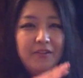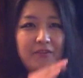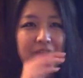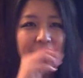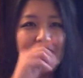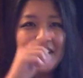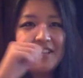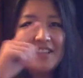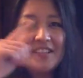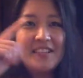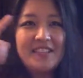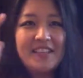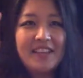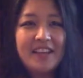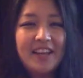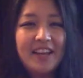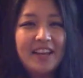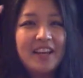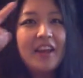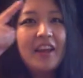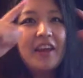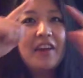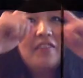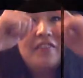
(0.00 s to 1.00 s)
of
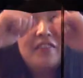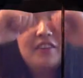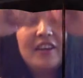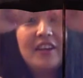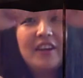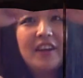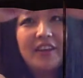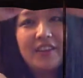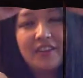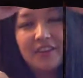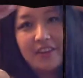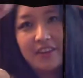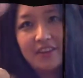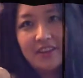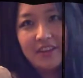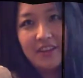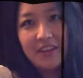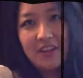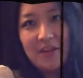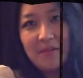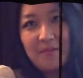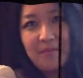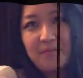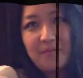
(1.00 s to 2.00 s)
fantasy and every other
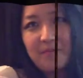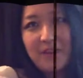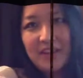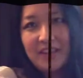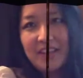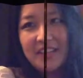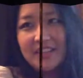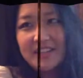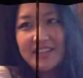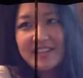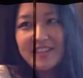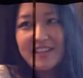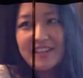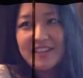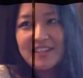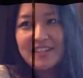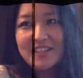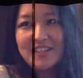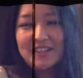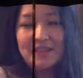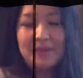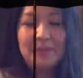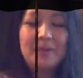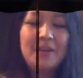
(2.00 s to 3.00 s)
thing umbrellas
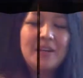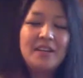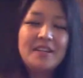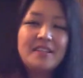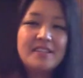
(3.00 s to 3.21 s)
under it.